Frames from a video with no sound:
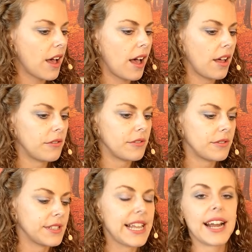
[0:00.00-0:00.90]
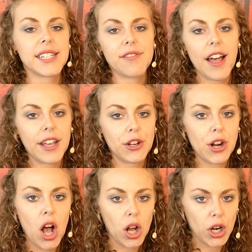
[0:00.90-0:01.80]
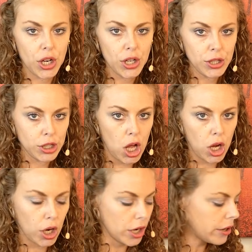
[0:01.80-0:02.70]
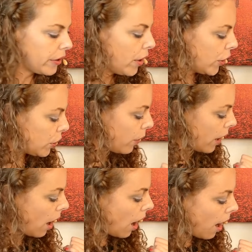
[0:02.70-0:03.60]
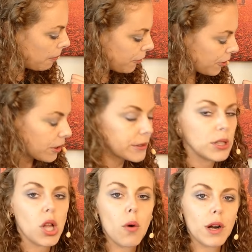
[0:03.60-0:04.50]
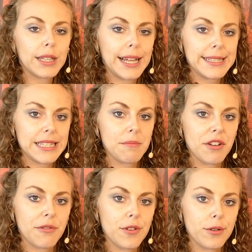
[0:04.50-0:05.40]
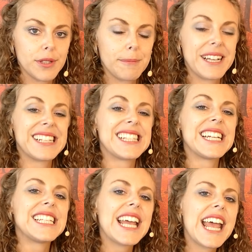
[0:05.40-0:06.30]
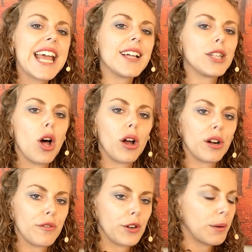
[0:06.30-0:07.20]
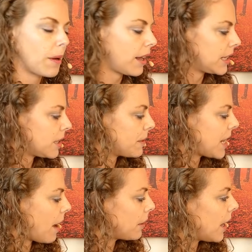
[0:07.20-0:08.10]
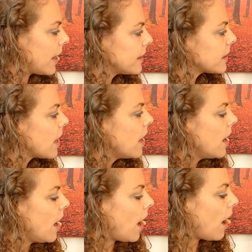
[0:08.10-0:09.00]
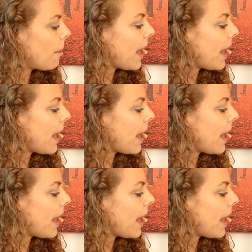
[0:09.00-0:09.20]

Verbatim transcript: of satisfying your hunger longer, you want to opt for those lower glycemic foods because they take longer for your body to metabolize. Um,